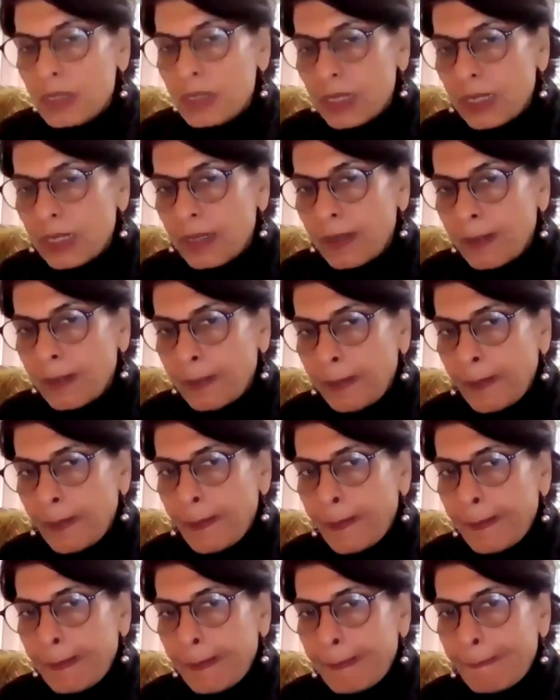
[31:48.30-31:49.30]
See,
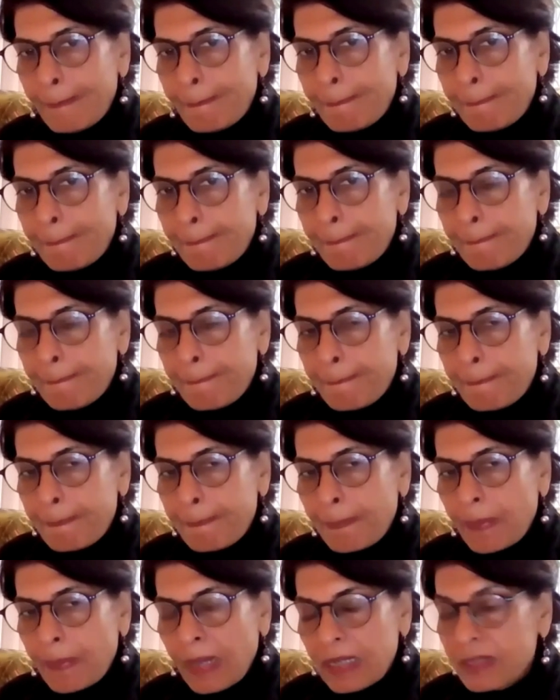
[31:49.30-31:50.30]

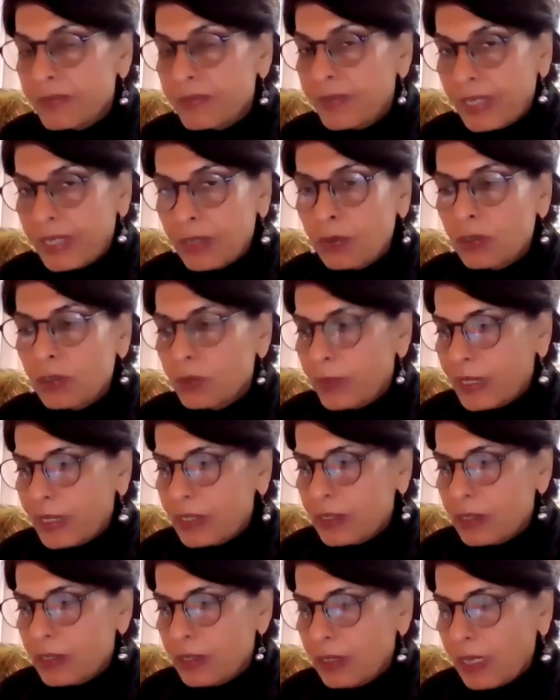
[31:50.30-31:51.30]
that's a very good
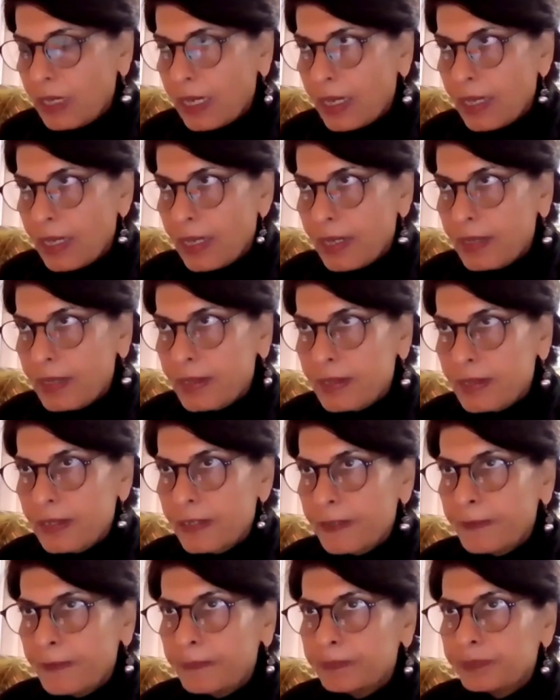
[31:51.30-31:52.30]
question, and
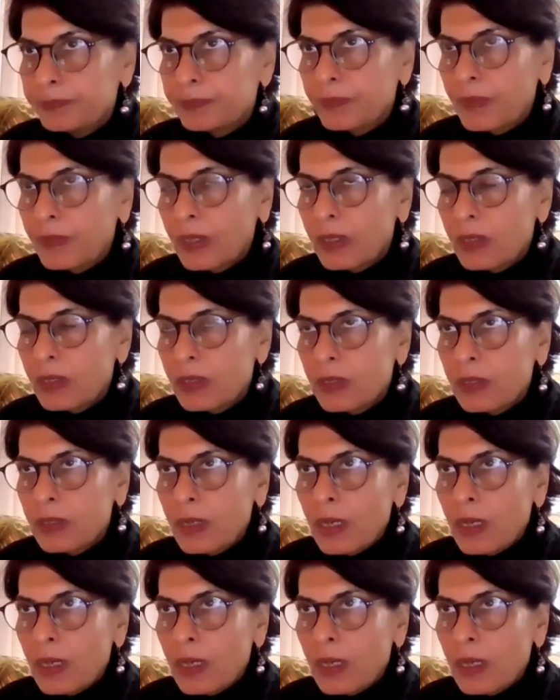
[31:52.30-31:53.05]
it